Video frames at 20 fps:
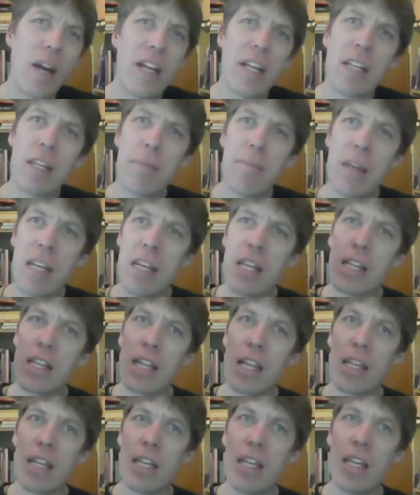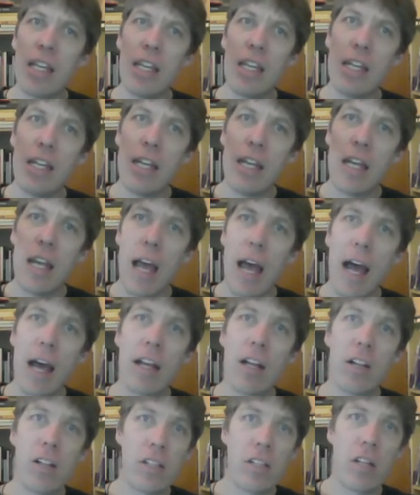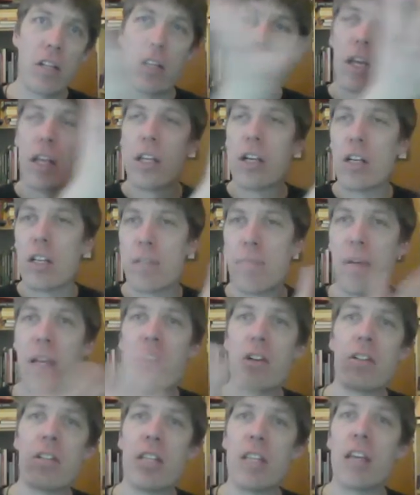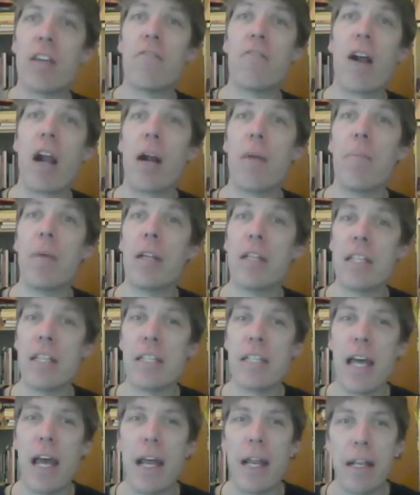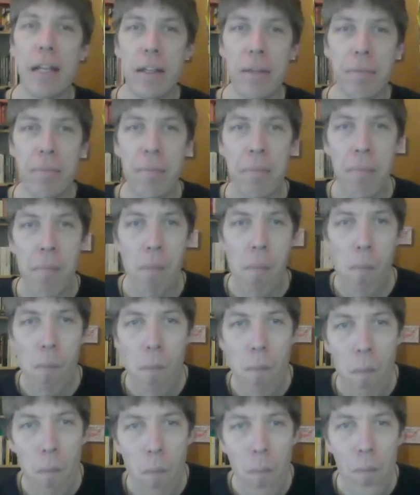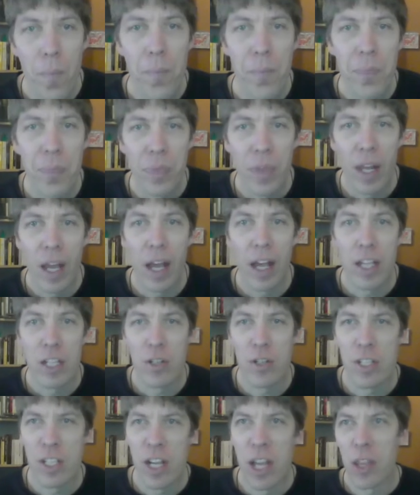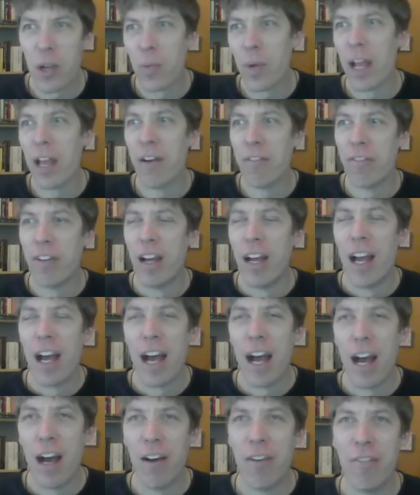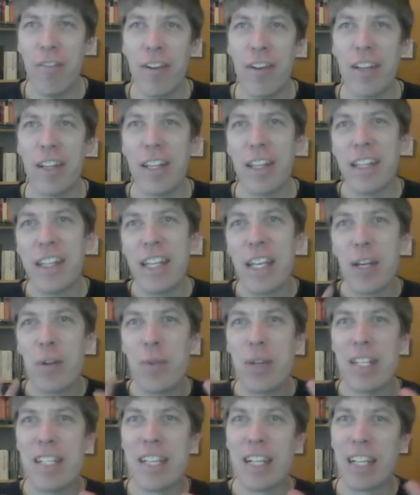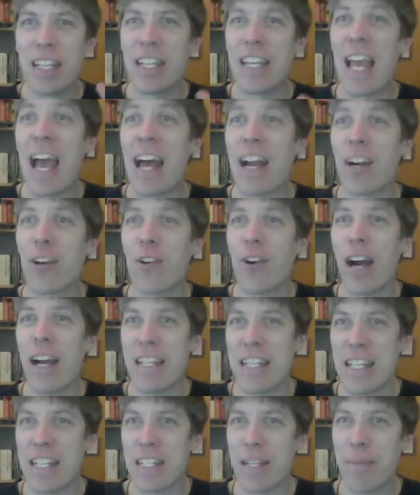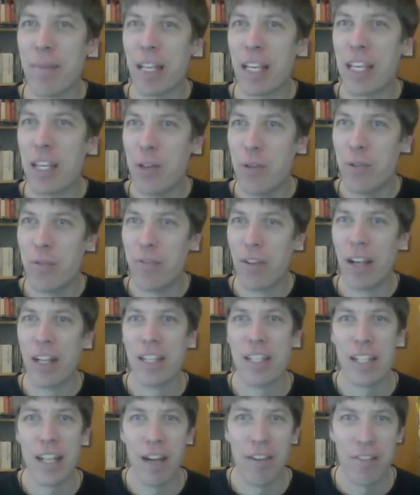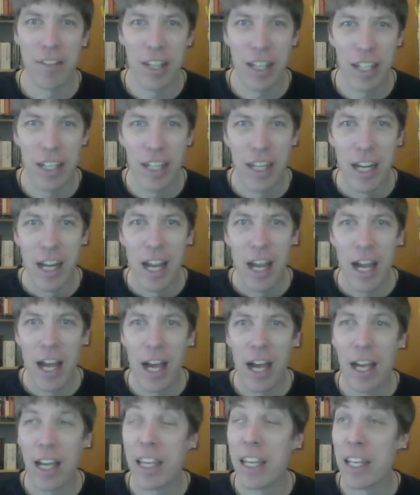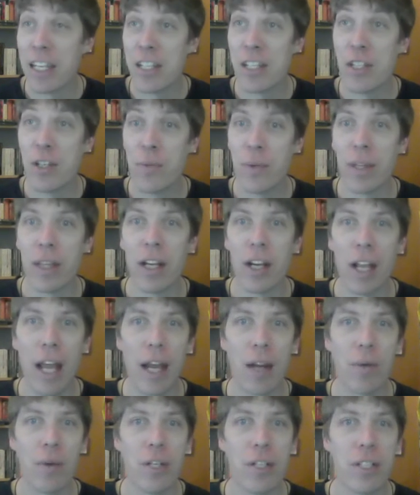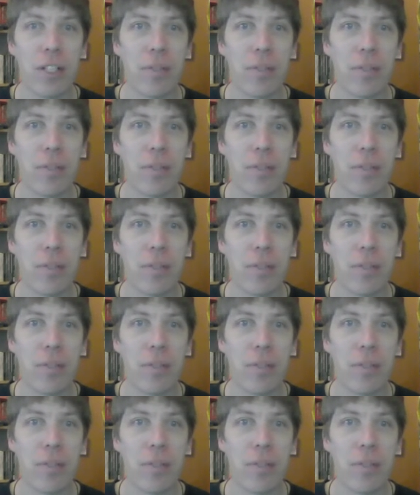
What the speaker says: the meaning that the adults or the other speakers in the environment intend. So it's another way of linguistically categorizing some of the cute, fun stuff that kids do with their language.